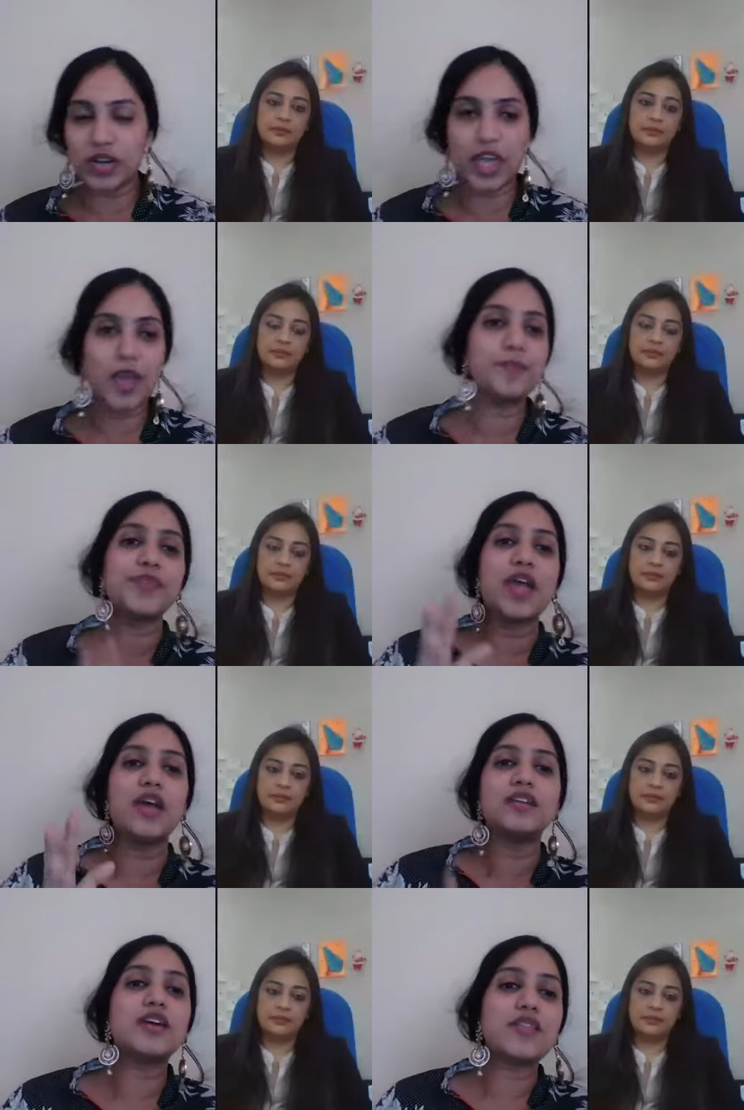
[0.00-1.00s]
Speaker 1: name.
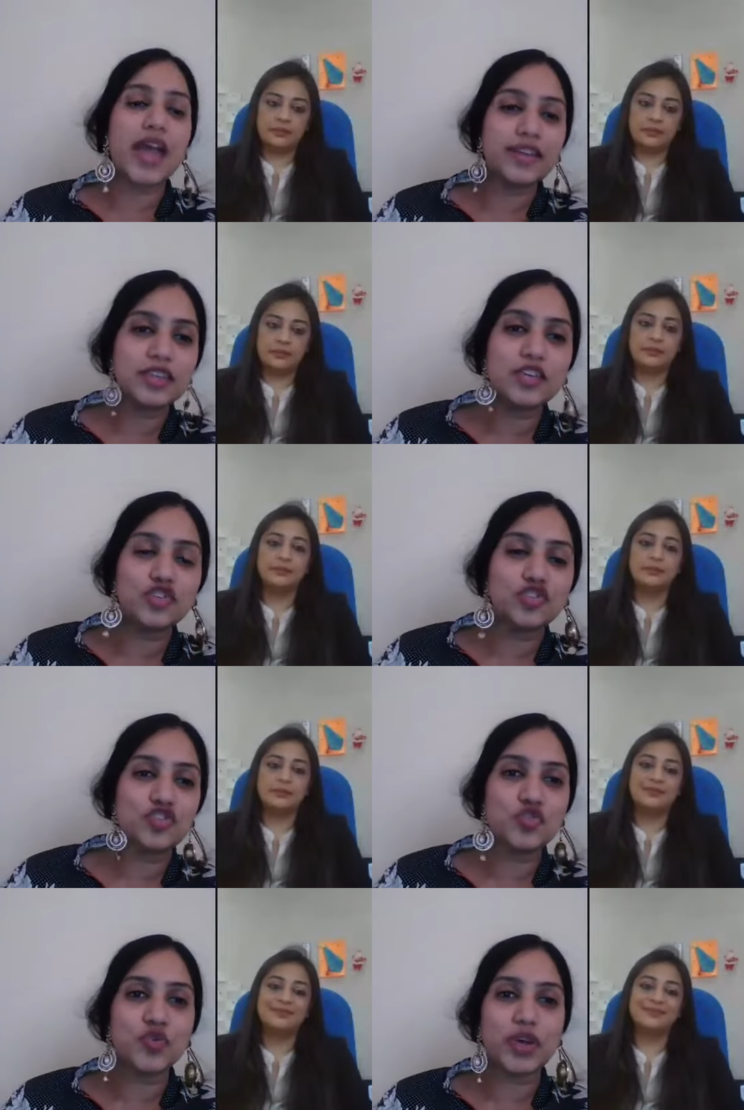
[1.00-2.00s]
The right thing to
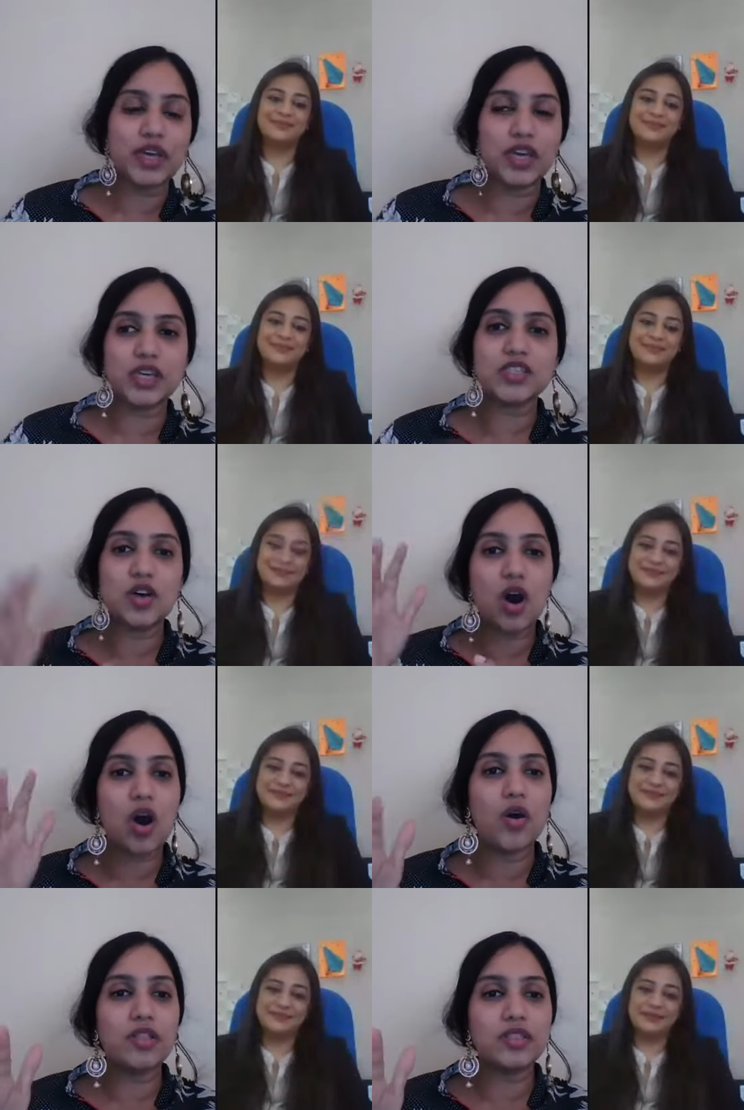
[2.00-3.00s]
do is
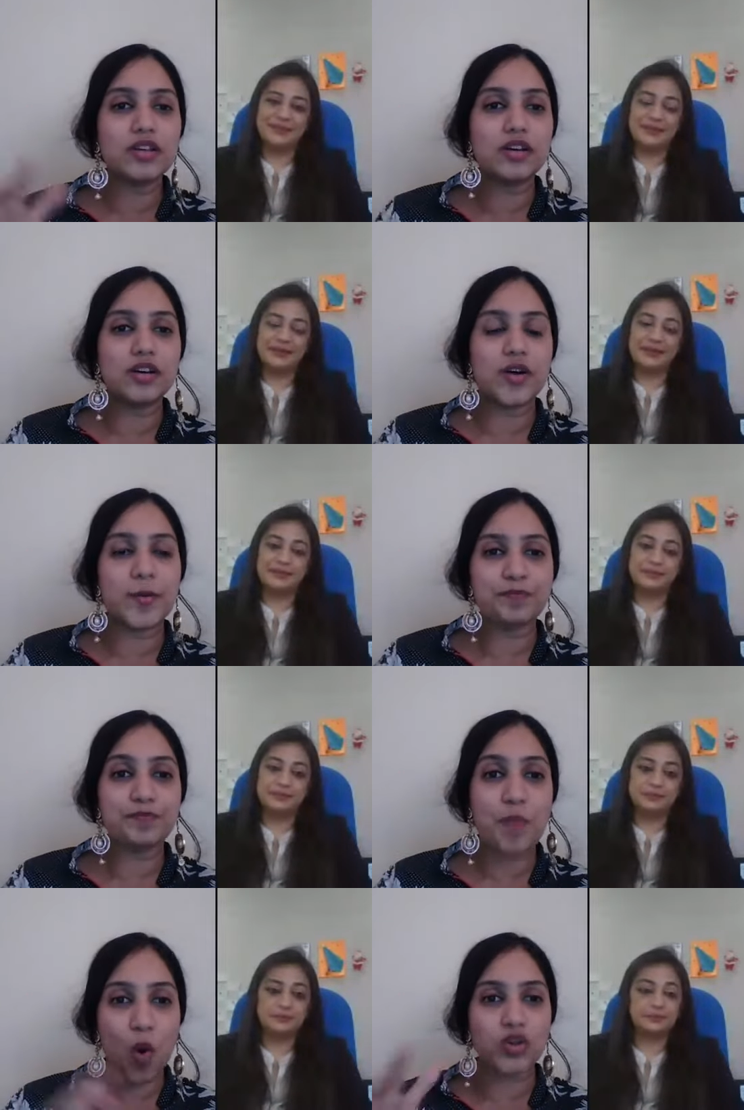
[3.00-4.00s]
on the
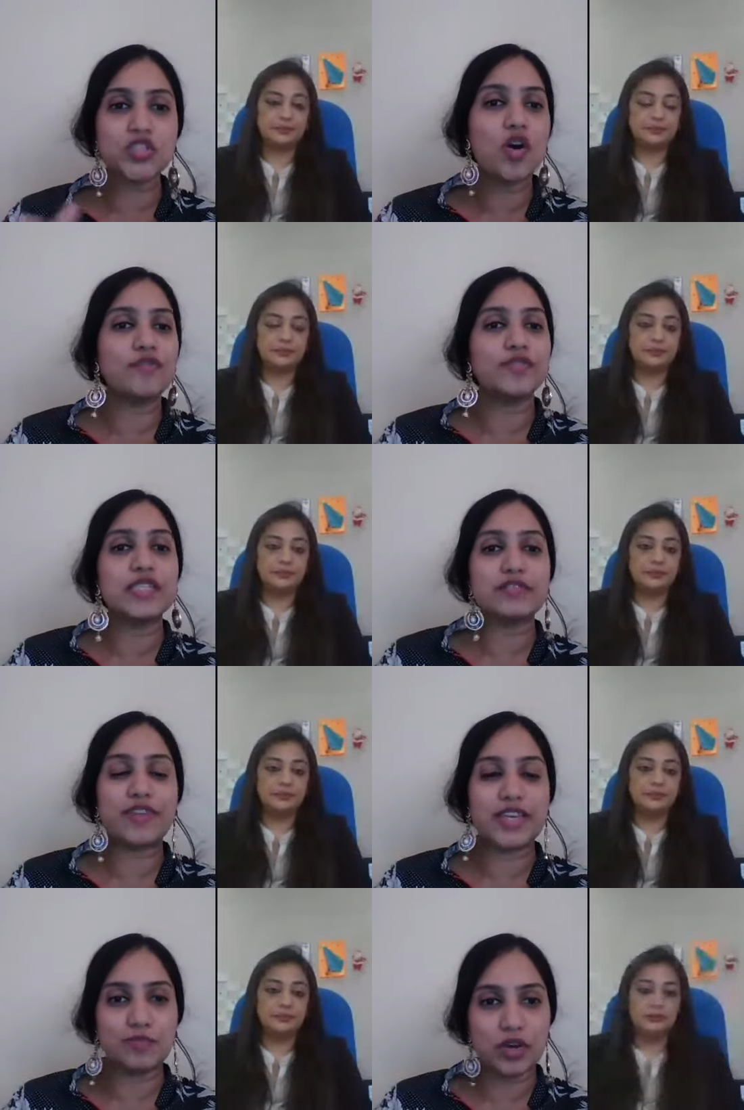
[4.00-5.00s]
post of this
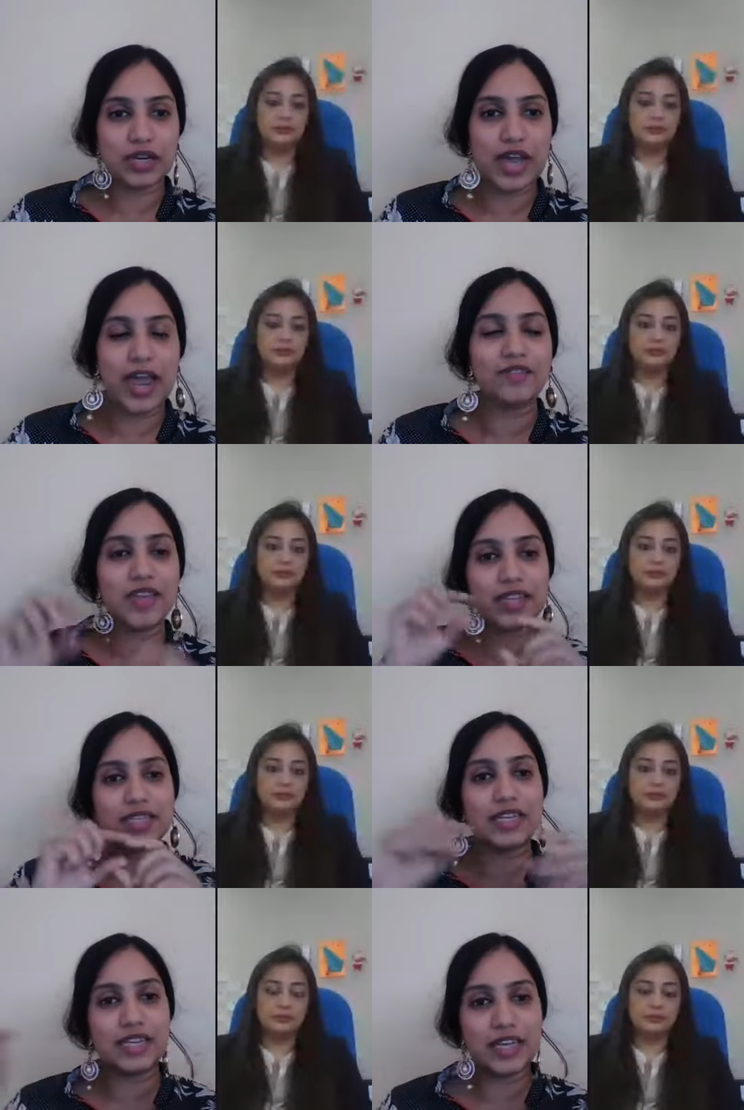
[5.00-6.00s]
Facebook Live, there is
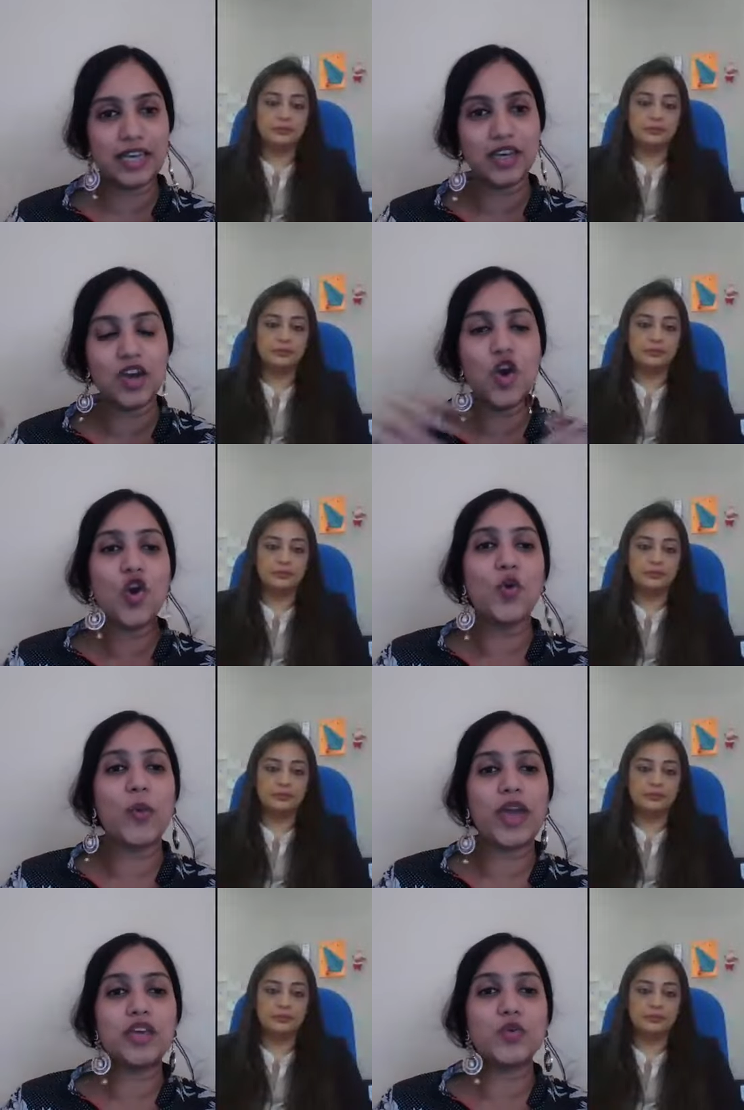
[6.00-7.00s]
a link
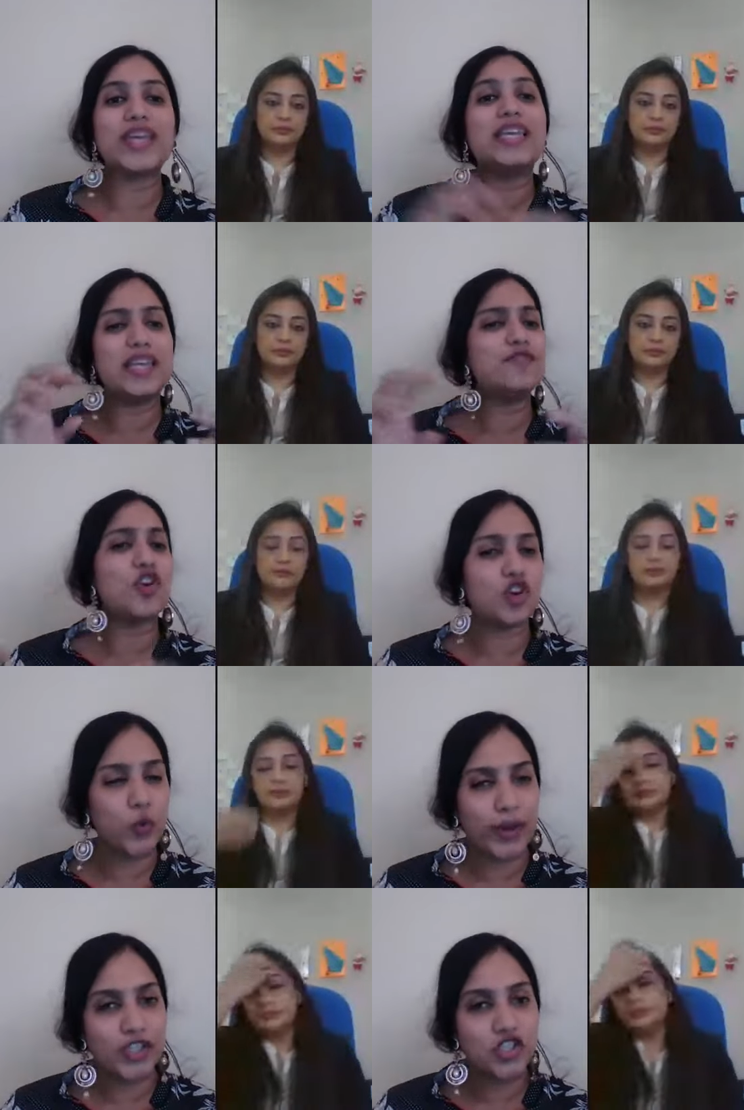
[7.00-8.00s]
where you can leave your
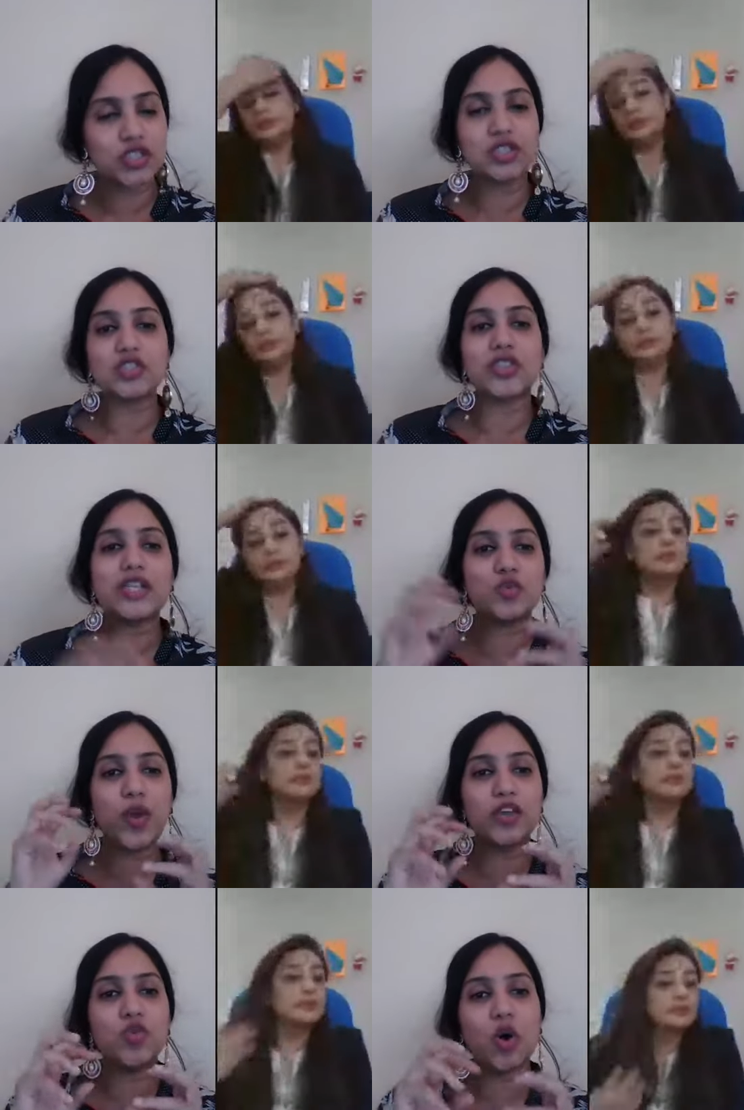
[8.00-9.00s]
questions. So that's
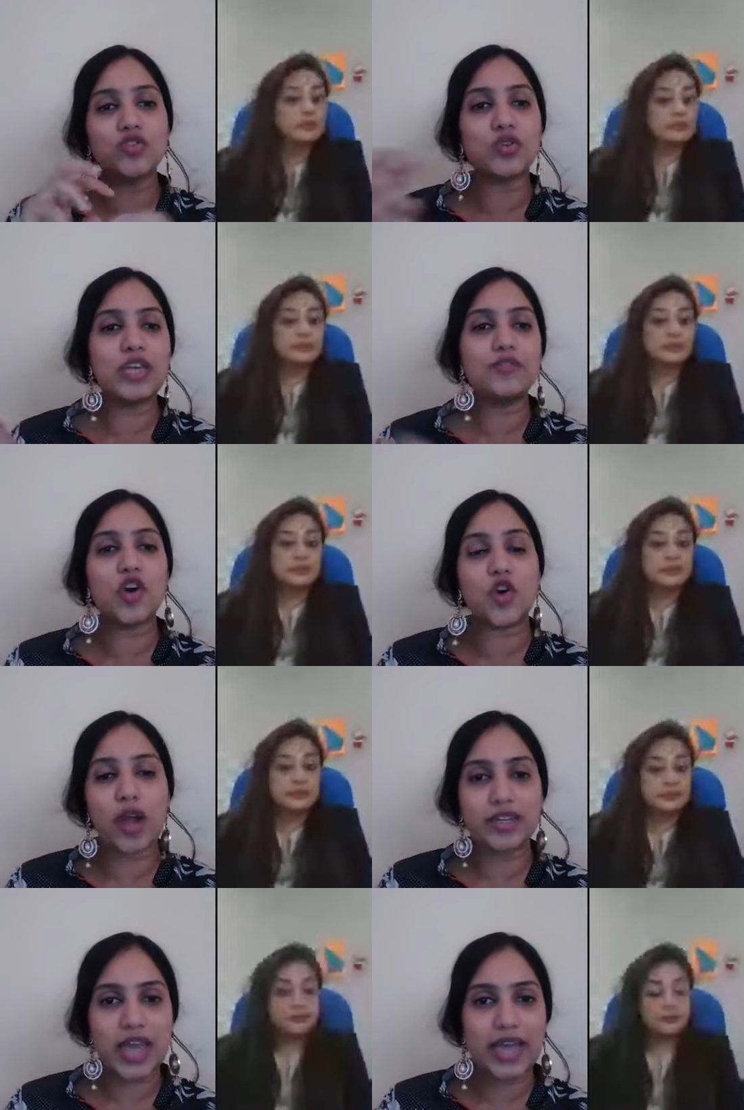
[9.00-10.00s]
where you also leave your
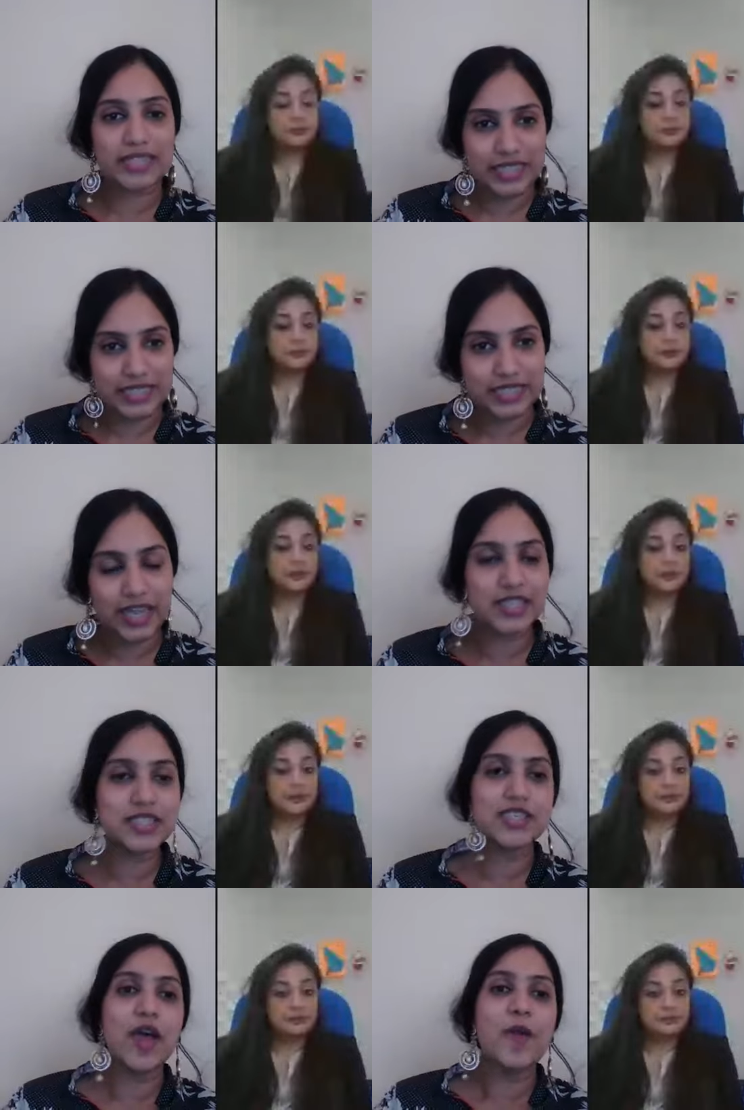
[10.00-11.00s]
contact details.